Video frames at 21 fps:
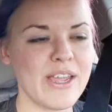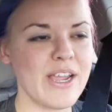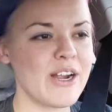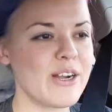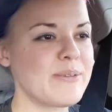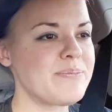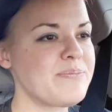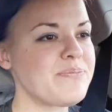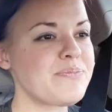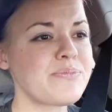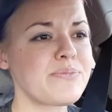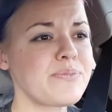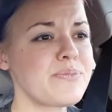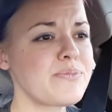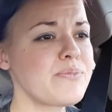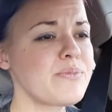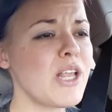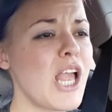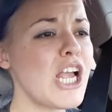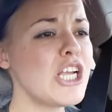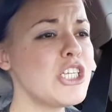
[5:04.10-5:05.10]
here.
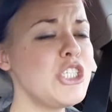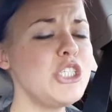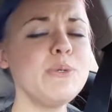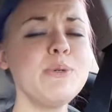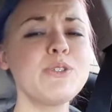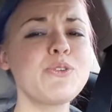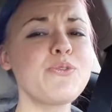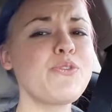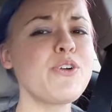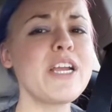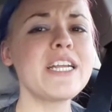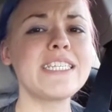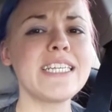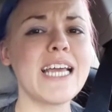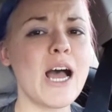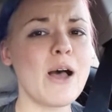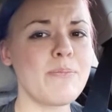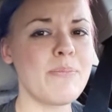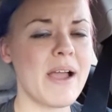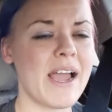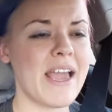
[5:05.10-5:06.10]
She was freaked
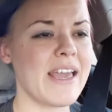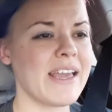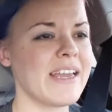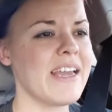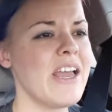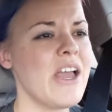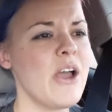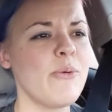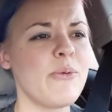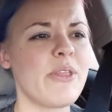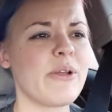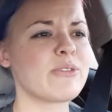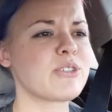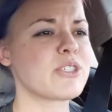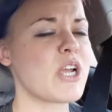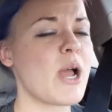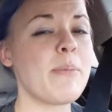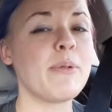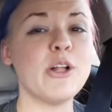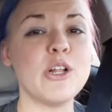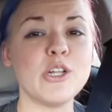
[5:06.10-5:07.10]
out by, there was
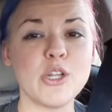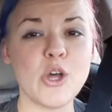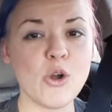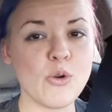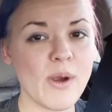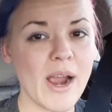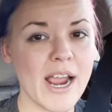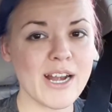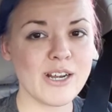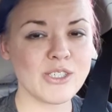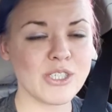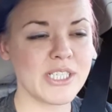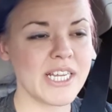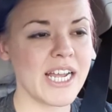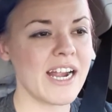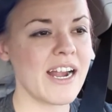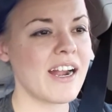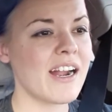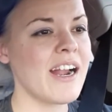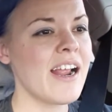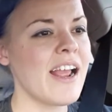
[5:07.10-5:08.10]
a couple of lowriders
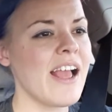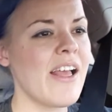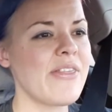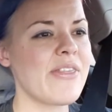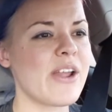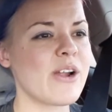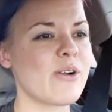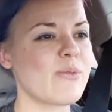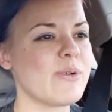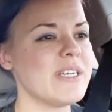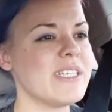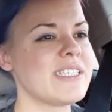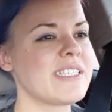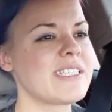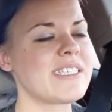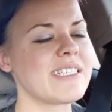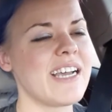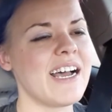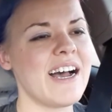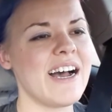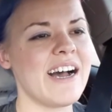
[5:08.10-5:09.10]
there. There
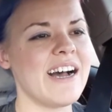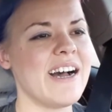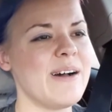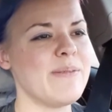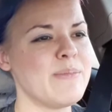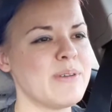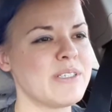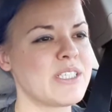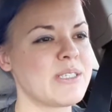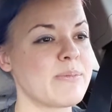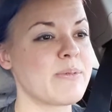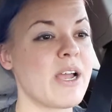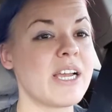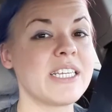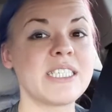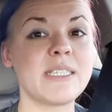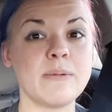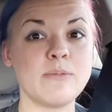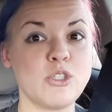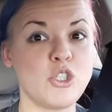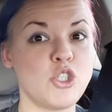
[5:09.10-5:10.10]
was
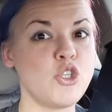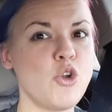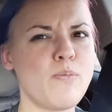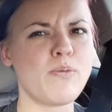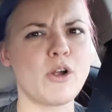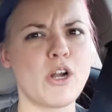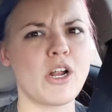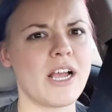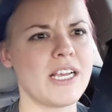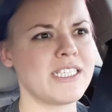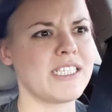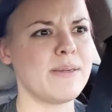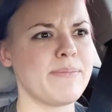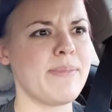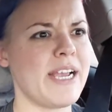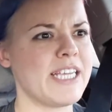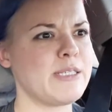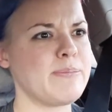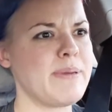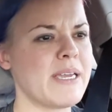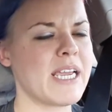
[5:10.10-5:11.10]
some super
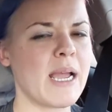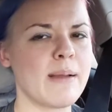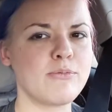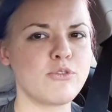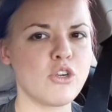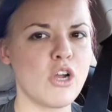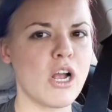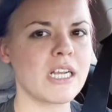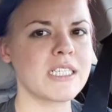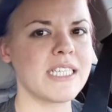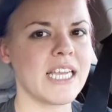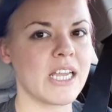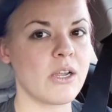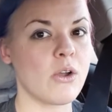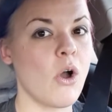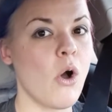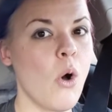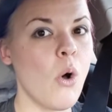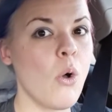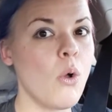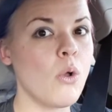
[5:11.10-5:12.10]
customized pickup trucks, like
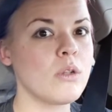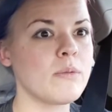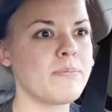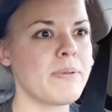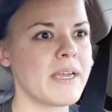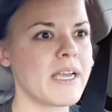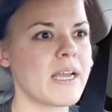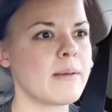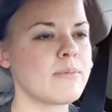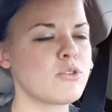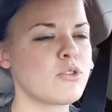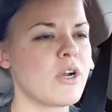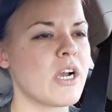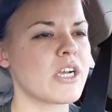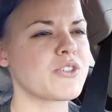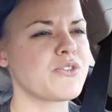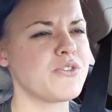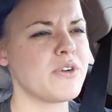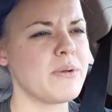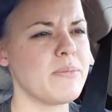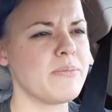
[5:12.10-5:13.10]
old pickup
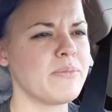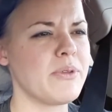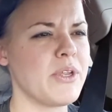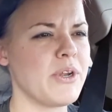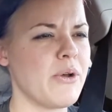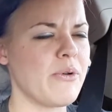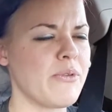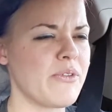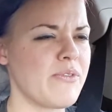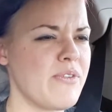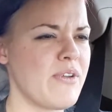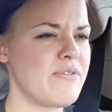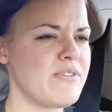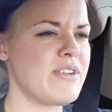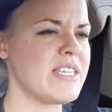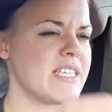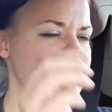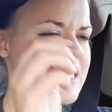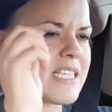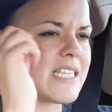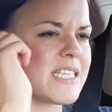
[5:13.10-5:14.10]
trucks from, you know, the
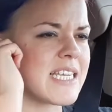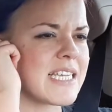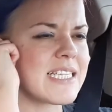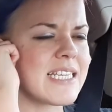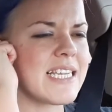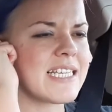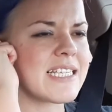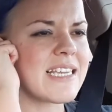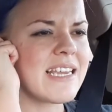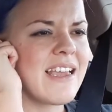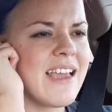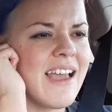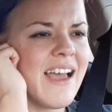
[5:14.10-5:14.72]
50s and the 60s